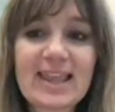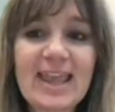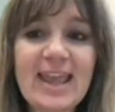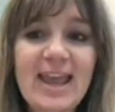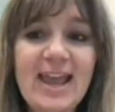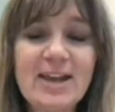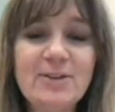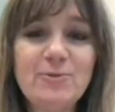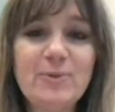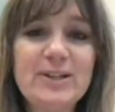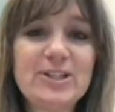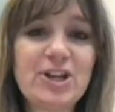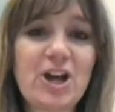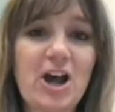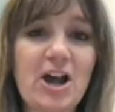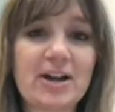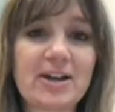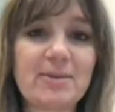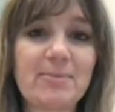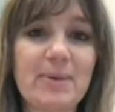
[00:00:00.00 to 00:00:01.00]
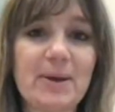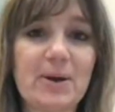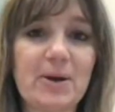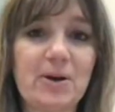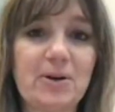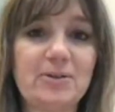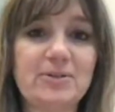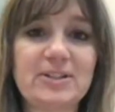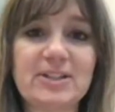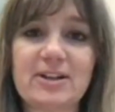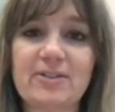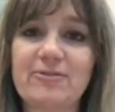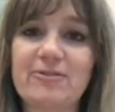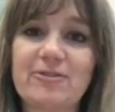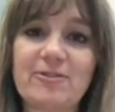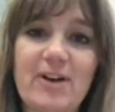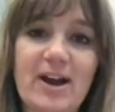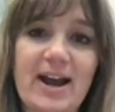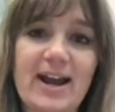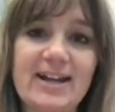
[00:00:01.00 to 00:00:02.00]
and we talk about a
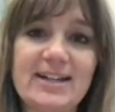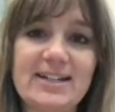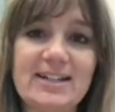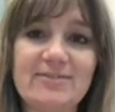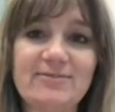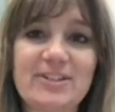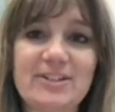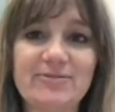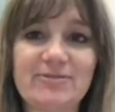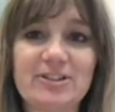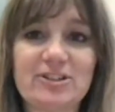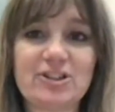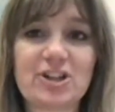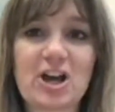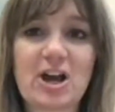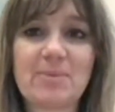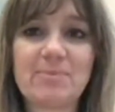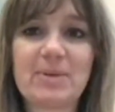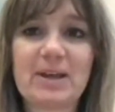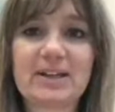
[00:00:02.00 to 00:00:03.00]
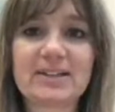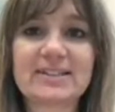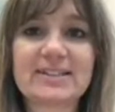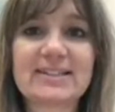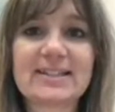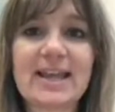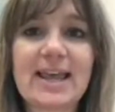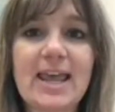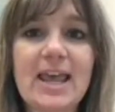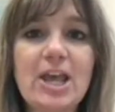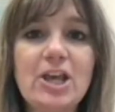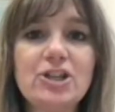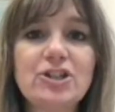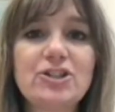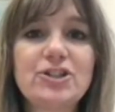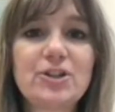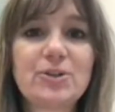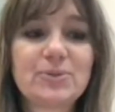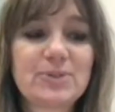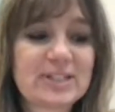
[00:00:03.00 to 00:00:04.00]
variety of different topics.
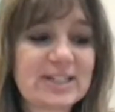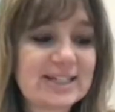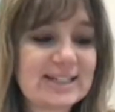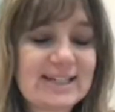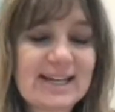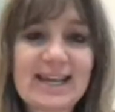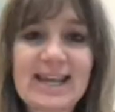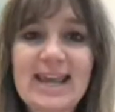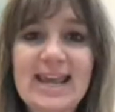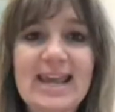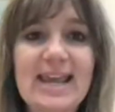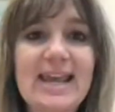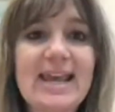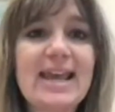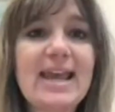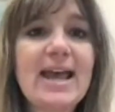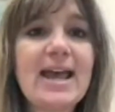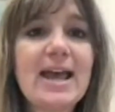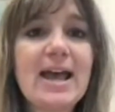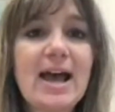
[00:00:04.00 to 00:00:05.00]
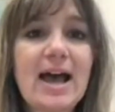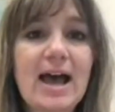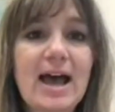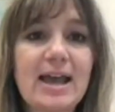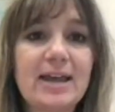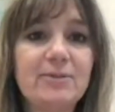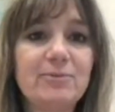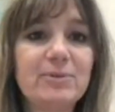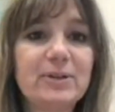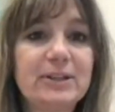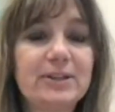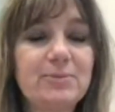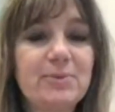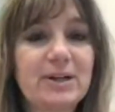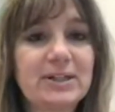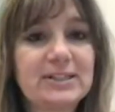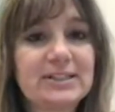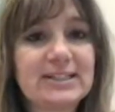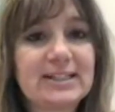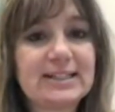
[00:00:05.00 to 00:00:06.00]
So today, I really
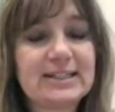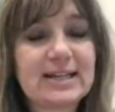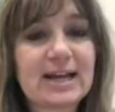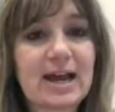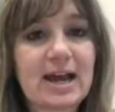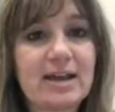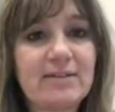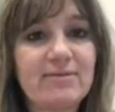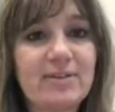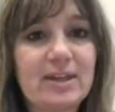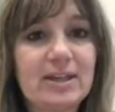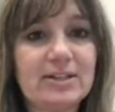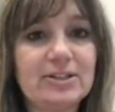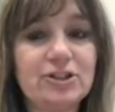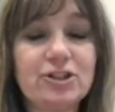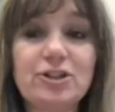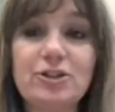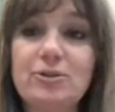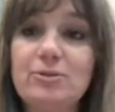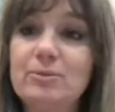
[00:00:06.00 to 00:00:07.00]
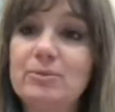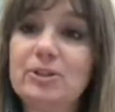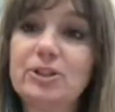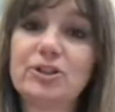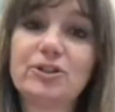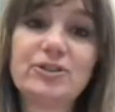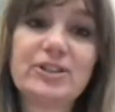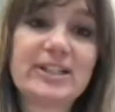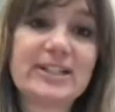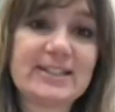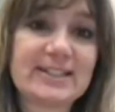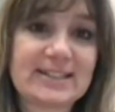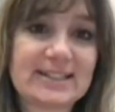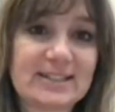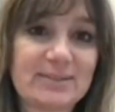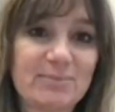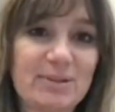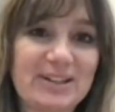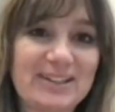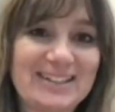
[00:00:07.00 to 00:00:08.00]
wanted to dive into learning
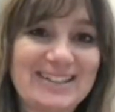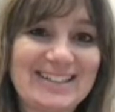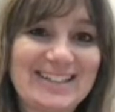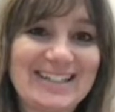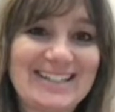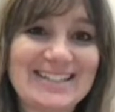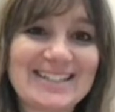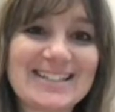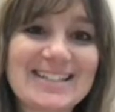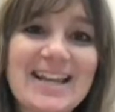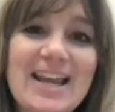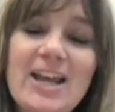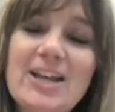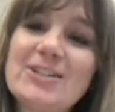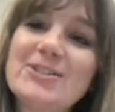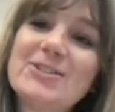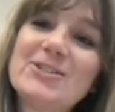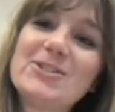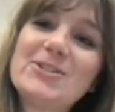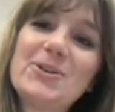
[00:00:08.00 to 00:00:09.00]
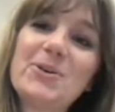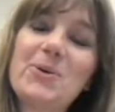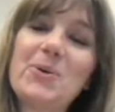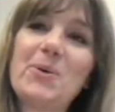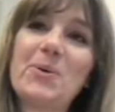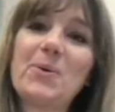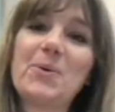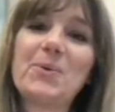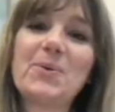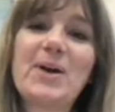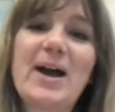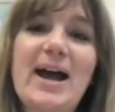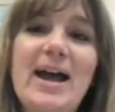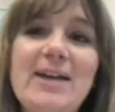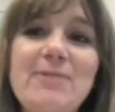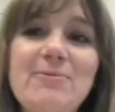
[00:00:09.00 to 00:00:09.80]
disabilities. So